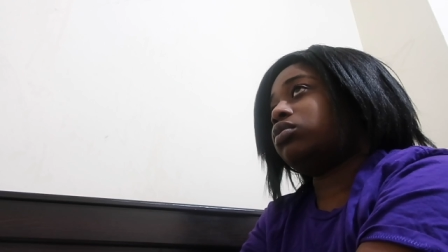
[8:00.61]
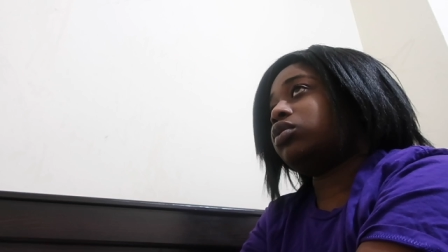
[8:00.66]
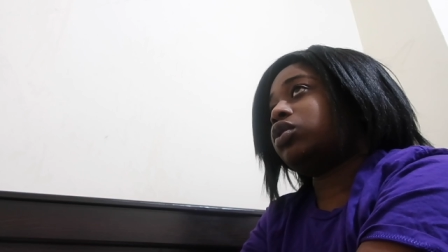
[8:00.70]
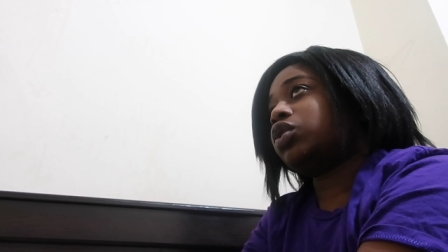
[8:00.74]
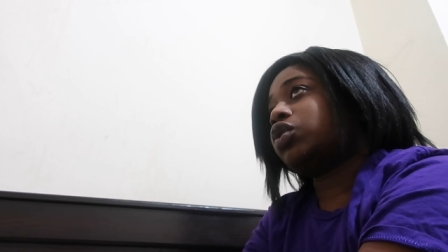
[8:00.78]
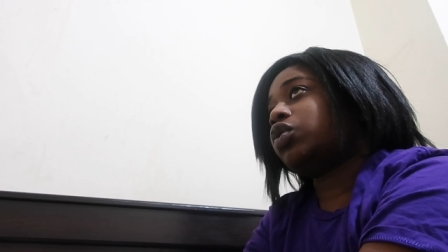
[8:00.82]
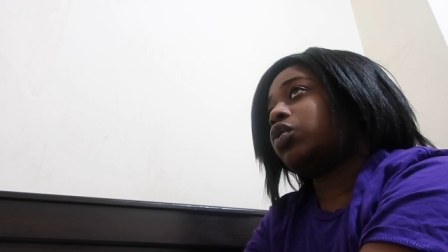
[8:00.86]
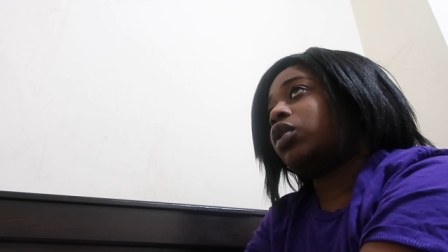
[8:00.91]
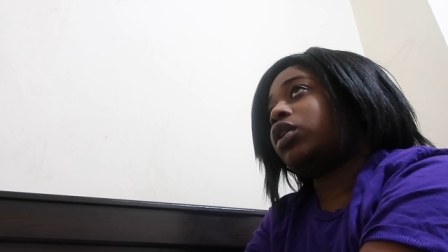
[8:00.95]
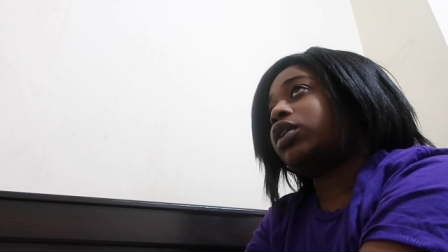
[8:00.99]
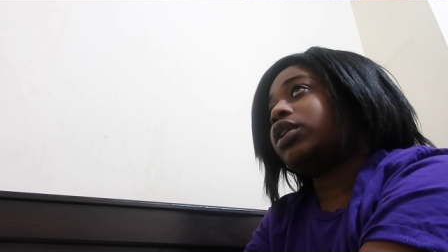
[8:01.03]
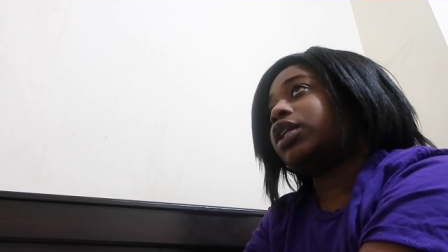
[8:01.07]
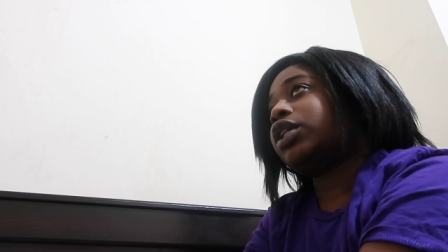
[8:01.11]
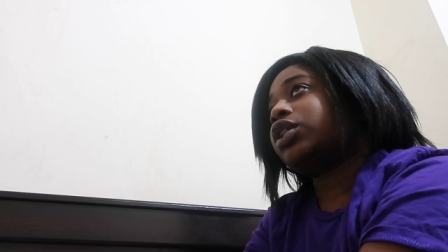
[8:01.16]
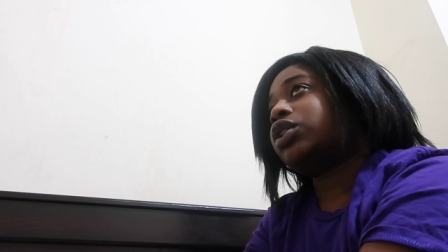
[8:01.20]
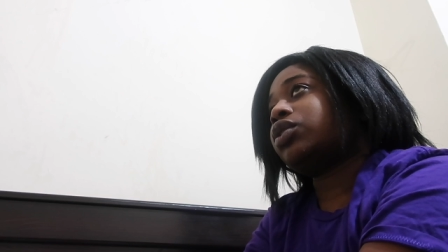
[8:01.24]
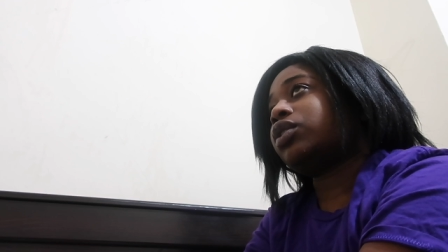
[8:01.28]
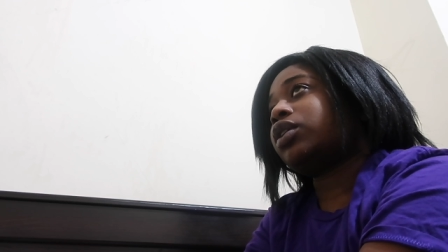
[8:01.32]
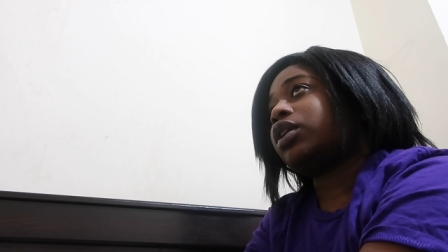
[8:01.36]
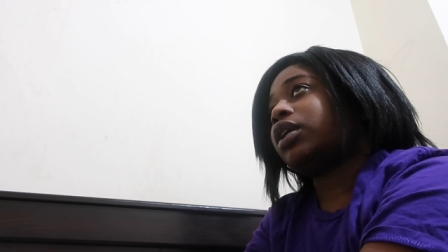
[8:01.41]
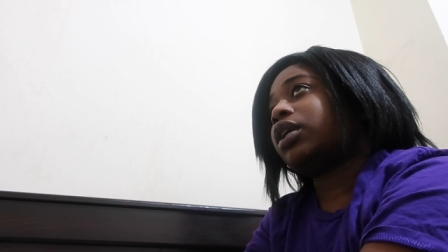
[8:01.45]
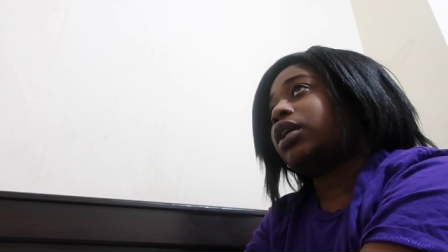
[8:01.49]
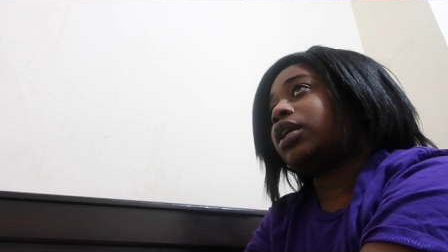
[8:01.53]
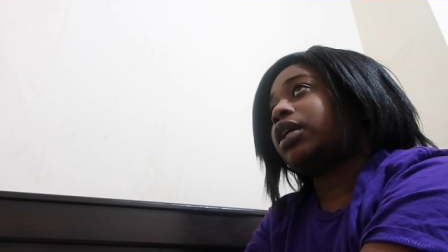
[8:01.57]
to go on the
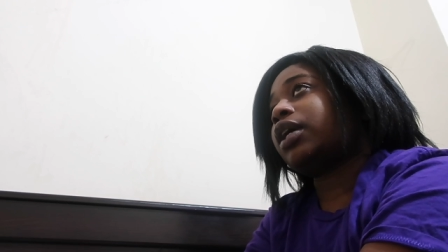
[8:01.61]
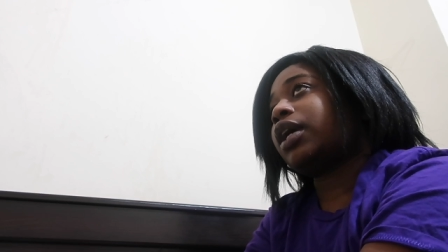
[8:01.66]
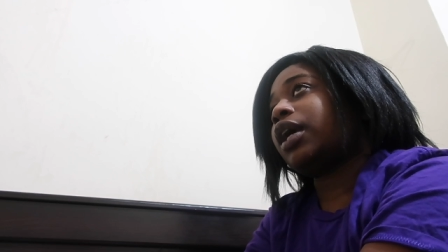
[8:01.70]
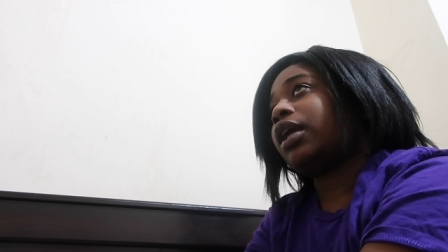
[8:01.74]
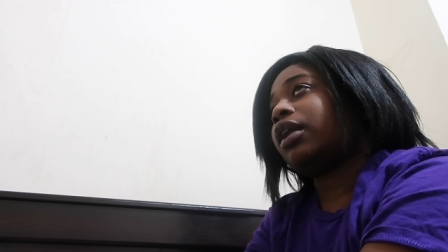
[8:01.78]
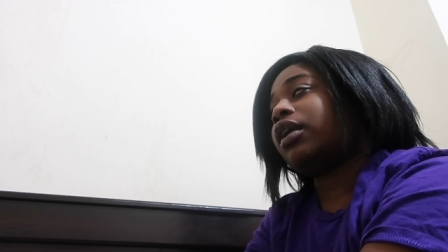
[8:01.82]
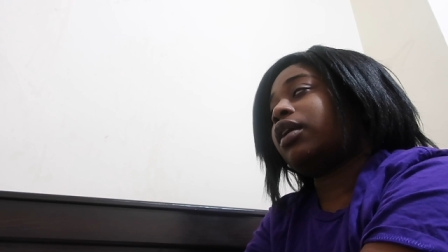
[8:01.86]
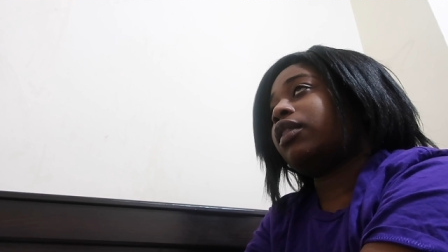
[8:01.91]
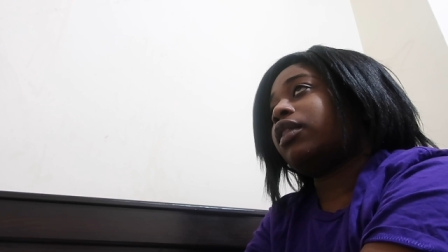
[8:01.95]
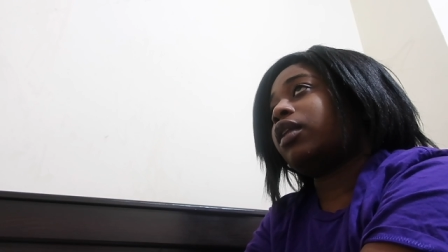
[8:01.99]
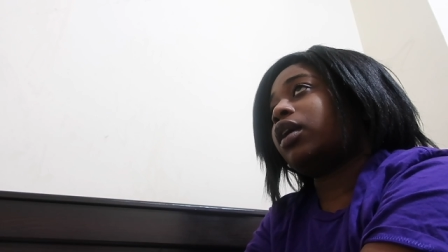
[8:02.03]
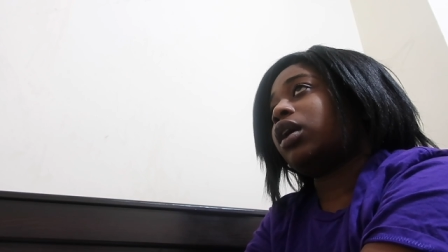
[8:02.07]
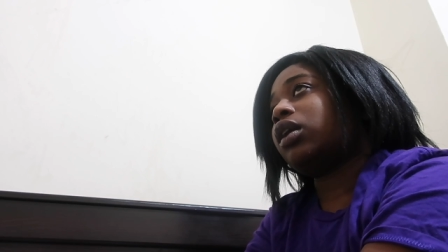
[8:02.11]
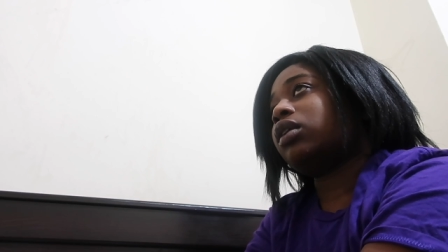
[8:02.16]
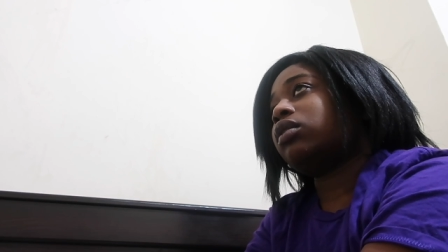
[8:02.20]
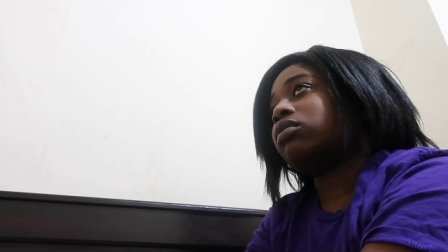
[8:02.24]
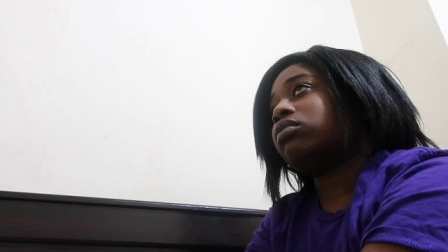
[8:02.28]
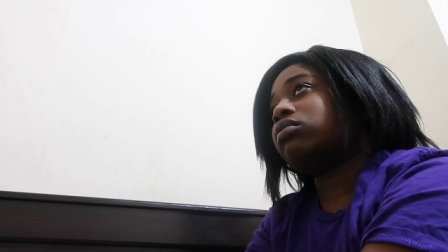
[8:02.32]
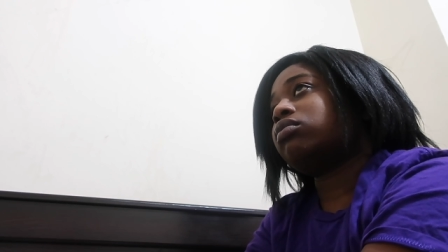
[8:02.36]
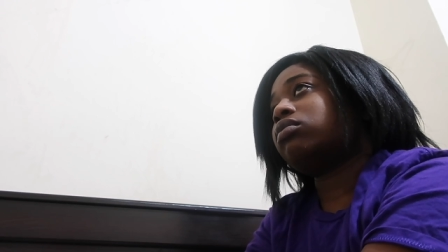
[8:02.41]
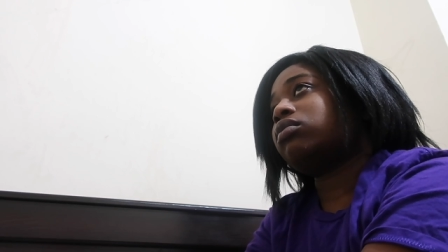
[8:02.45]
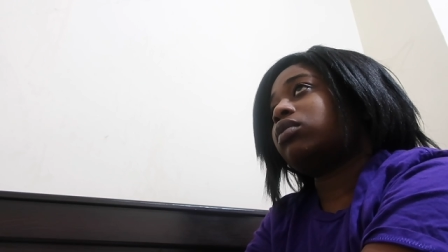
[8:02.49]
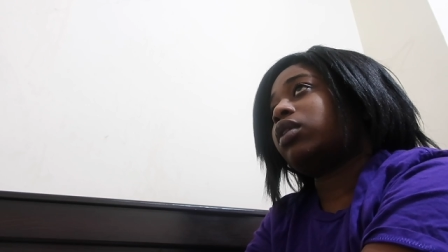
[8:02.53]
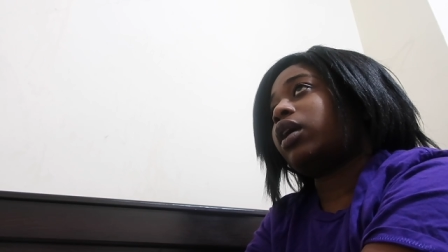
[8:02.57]
internet again, and
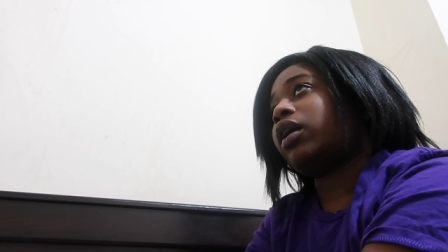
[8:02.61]
then